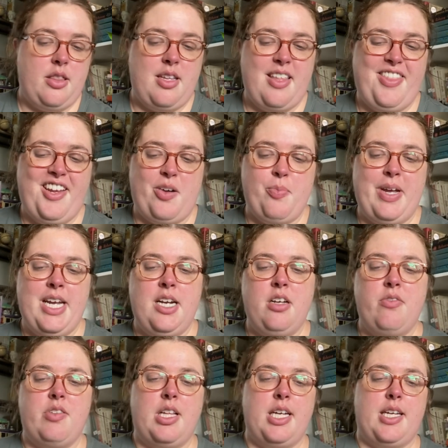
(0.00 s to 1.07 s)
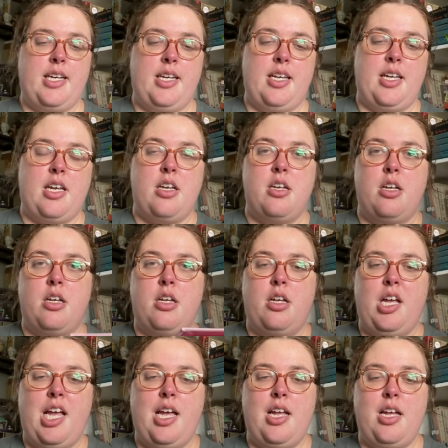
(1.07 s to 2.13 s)
made of like
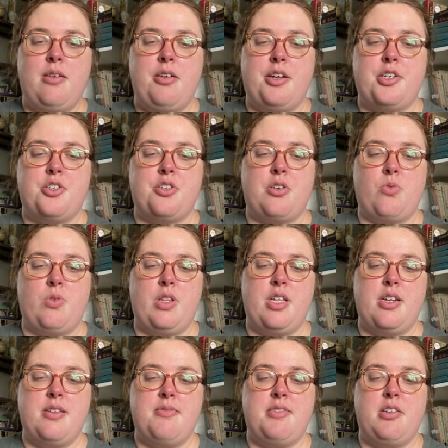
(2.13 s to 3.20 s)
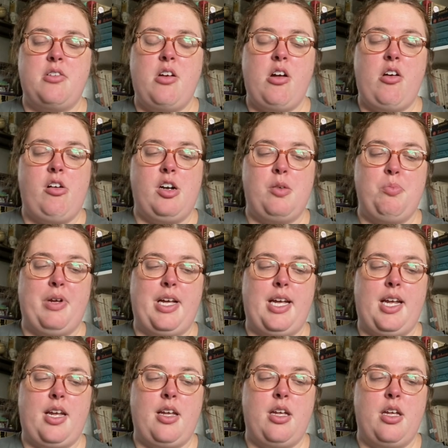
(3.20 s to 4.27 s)
I'm not sure what that is. They're not
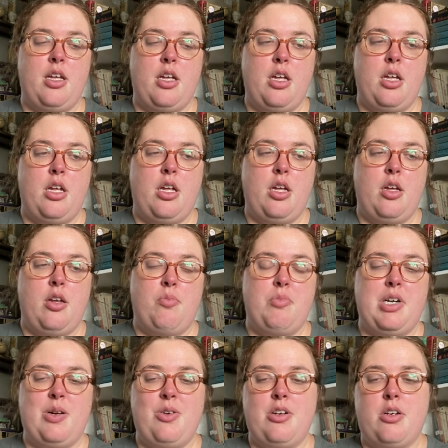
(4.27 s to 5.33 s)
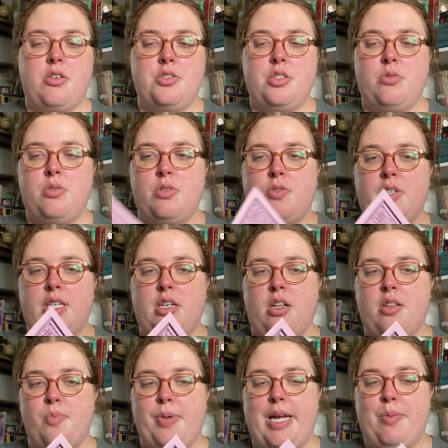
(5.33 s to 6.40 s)
hardback, but I also wouldn't really call
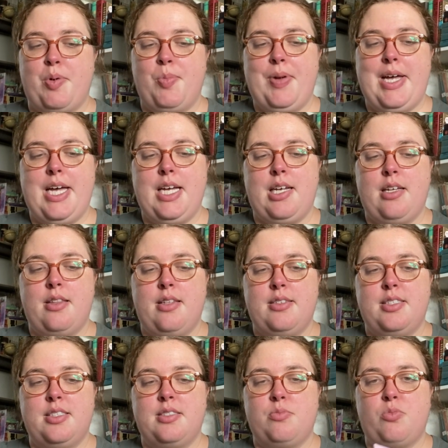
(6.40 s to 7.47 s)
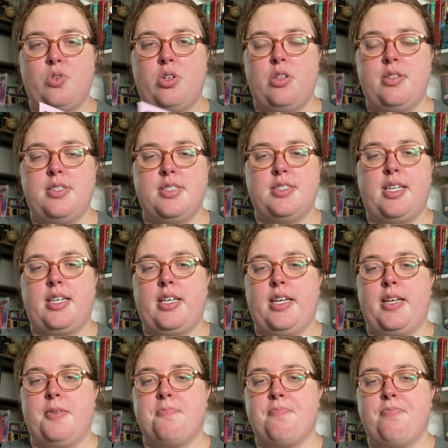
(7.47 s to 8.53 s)
them paperback. This is like
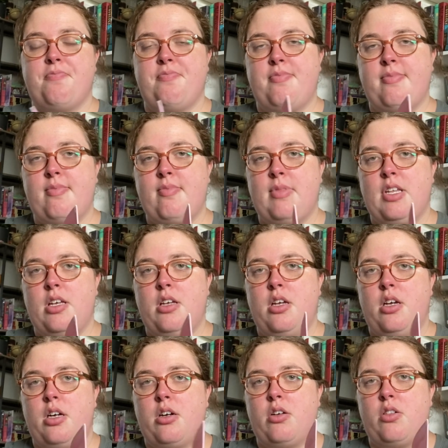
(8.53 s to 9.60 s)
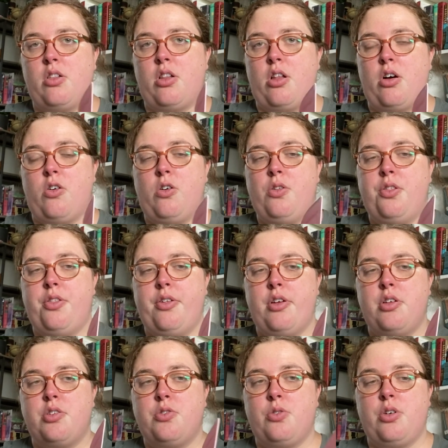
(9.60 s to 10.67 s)
a cloth,
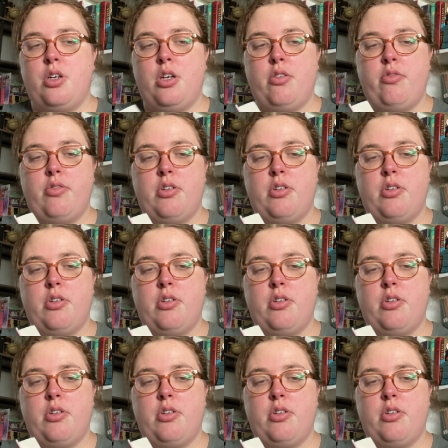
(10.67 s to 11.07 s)
sort of.